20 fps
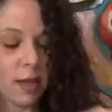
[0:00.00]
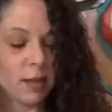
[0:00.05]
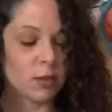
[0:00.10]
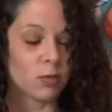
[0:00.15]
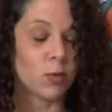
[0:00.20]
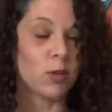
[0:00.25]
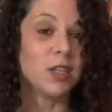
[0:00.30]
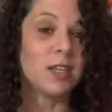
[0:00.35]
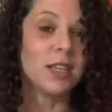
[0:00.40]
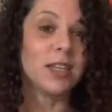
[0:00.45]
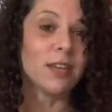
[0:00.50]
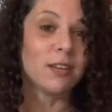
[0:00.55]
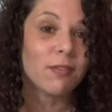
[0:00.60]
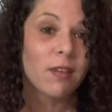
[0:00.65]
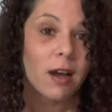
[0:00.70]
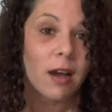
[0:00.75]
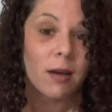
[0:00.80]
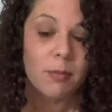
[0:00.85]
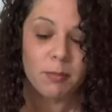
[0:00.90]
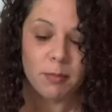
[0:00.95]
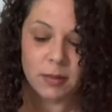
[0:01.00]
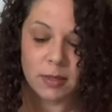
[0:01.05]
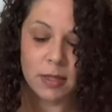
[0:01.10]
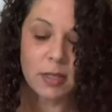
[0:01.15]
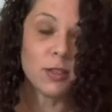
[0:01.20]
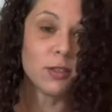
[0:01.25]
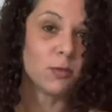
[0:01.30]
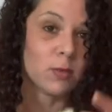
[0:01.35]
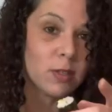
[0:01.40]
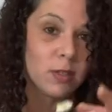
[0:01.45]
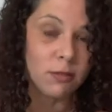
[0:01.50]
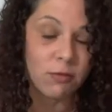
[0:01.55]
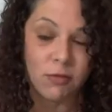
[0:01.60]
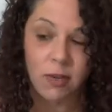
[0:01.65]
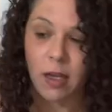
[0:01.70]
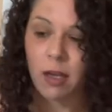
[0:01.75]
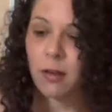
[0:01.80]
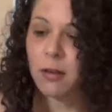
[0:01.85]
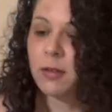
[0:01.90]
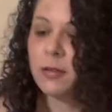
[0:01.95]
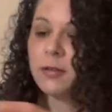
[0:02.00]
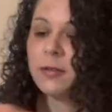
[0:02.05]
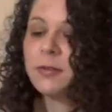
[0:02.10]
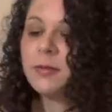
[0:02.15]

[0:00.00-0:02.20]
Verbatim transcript: It's when you give up is when you fail.